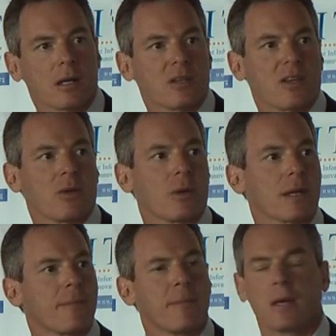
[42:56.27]

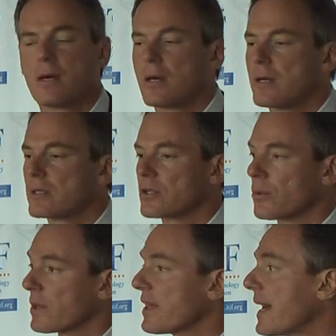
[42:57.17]
continuing.
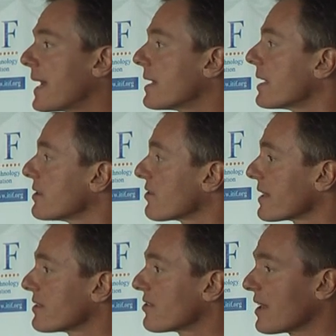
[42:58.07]
So with that, I'd just
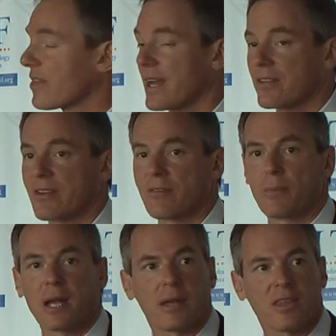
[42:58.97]
like to say thanks,
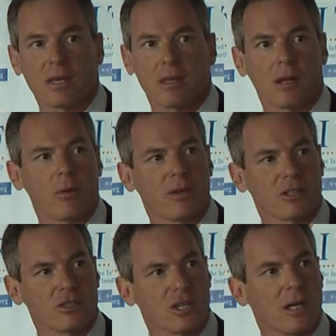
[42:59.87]
everybody. I think
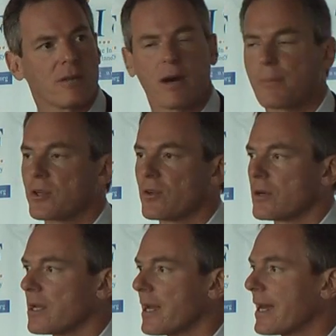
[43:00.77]
there's a ton of
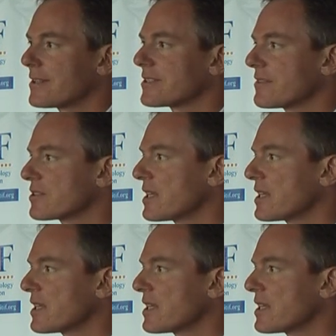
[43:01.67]
opportunity ahead, as I've